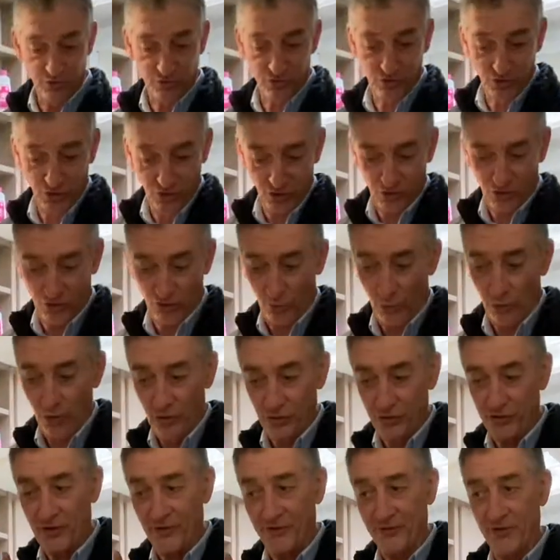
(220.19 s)
just
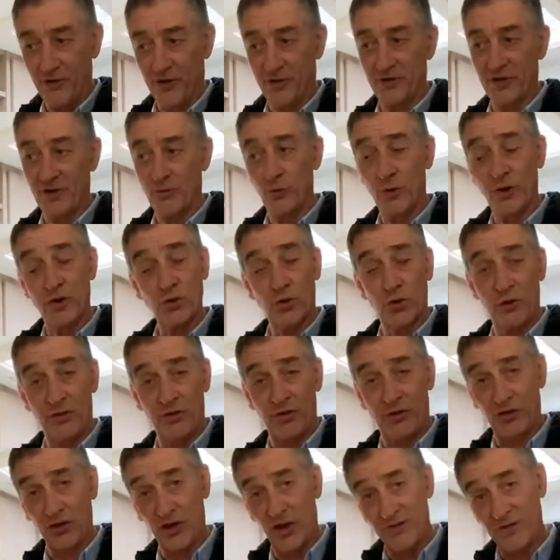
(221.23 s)
towards the front, and we call it the
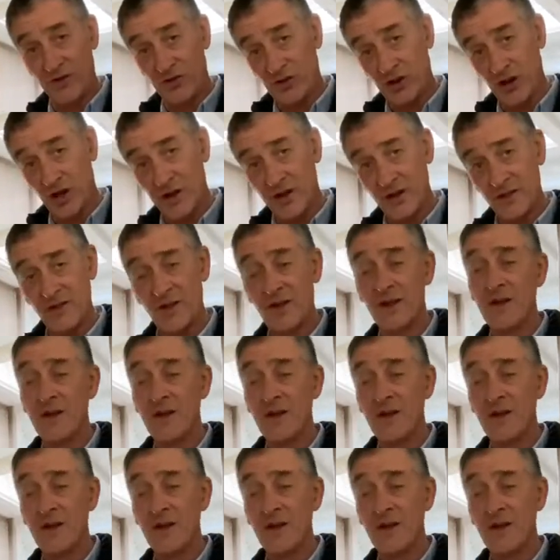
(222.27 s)
service light.